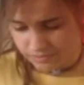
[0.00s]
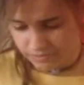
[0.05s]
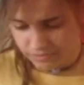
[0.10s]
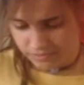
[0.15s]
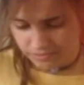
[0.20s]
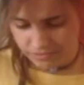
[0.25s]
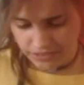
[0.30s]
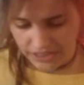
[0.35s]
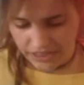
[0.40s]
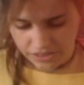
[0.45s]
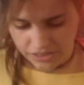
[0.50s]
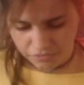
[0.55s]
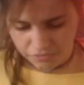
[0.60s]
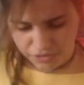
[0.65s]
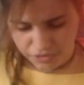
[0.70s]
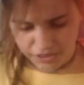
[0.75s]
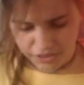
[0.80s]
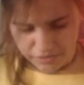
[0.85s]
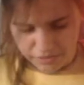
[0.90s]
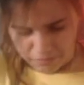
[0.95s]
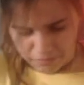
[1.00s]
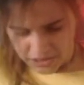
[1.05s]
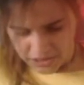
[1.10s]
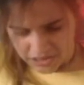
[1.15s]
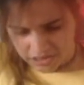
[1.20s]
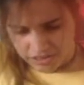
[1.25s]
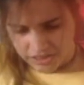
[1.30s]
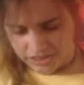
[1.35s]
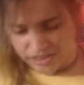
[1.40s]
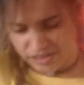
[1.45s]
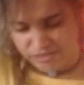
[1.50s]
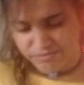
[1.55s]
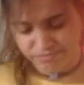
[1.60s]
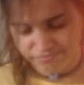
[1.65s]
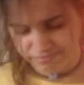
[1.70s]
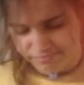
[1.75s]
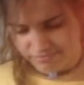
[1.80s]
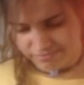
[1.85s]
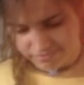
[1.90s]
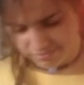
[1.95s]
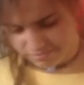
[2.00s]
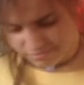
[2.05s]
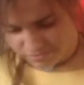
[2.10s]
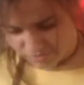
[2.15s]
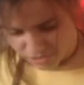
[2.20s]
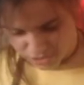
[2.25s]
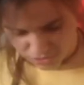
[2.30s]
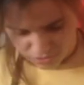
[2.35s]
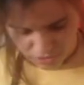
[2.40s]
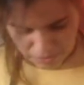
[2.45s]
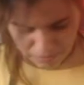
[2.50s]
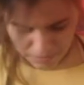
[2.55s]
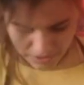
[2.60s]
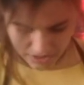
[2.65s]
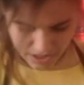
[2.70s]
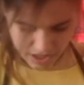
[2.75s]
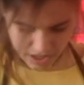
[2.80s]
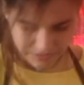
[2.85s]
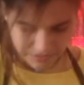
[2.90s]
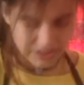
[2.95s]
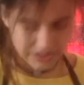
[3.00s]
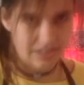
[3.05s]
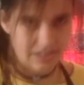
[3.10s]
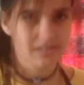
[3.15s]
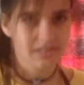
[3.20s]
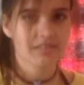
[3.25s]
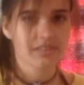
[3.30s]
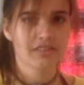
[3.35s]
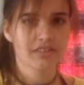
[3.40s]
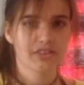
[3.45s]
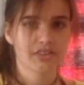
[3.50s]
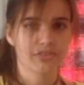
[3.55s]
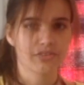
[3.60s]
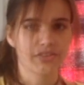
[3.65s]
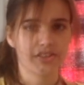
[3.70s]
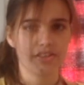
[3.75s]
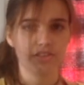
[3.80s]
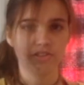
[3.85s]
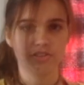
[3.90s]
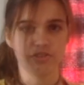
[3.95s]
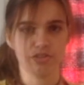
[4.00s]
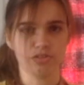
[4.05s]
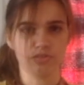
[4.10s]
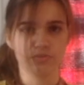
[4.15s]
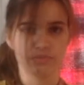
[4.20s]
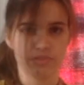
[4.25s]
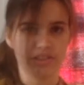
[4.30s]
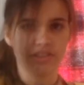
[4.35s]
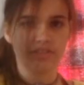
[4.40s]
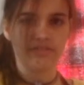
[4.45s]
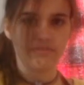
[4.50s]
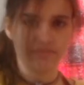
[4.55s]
fast forward to me trying to scrape this off, I guess. 3, 2, 1.